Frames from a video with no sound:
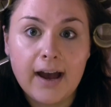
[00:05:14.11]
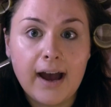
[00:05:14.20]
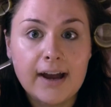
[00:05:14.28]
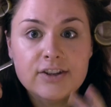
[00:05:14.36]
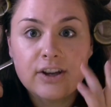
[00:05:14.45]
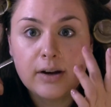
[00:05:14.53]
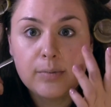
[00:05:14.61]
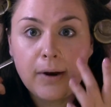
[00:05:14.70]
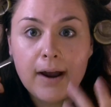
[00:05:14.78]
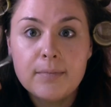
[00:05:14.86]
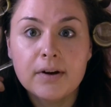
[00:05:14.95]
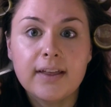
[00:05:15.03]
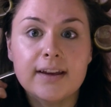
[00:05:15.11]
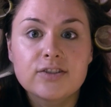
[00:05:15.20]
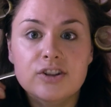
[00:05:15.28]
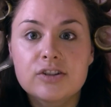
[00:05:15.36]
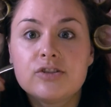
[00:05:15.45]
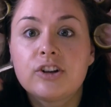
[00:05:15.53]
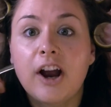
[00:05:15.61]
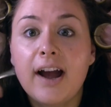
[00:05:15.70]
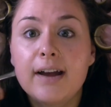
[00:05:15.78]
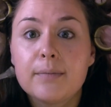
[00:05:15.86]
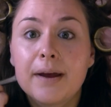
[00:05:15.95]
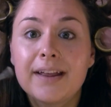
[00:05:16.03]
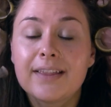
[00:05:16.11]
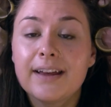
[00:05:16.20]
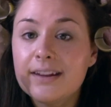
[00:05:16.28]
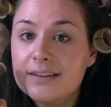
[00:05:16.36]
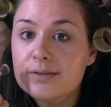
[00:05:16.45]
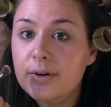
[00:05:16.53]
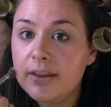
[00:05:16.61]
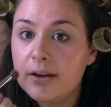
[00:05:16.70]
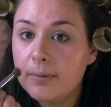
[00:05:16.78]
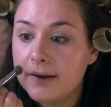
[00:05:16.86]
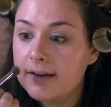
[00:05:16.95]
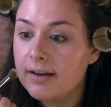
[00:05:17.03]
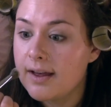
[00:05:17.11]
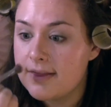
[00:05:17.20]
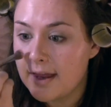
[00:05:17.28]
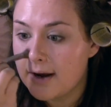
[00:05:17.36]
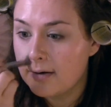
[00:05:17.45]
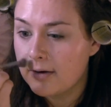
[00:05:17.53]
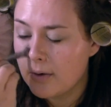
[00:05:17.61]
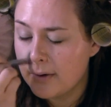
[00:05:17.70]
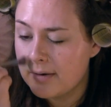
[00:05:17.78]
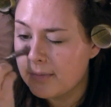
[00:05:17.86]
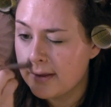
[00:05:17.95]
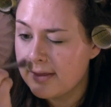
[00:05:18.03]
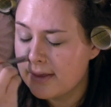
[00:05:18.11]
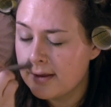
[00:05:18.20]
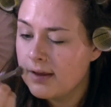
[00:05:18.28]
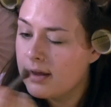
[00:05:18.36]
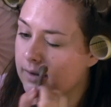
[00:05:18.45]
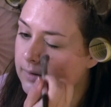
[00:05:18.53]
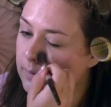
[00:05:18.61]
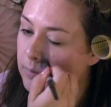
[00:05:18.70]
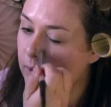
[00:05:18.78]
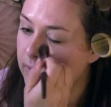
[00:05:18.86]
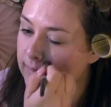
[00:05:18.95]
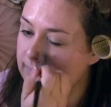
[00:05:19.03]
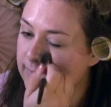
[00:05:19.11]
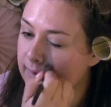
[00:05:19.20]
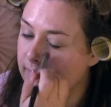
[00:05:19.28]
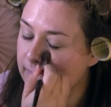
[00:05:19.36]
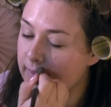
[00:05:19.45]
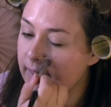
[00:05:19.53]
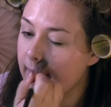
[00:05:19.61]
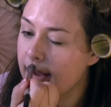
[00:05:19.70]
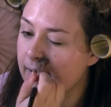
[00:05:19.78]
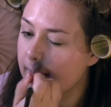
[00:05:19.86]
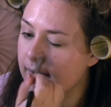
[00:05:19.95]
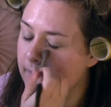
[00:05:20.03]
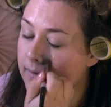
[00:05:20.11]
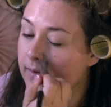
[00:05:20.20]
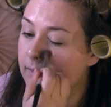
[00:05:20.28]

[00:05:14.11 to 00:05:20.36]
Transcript: eyeshadow primer like just dry on my lids really quick, and then I'll go in with some more concealer there.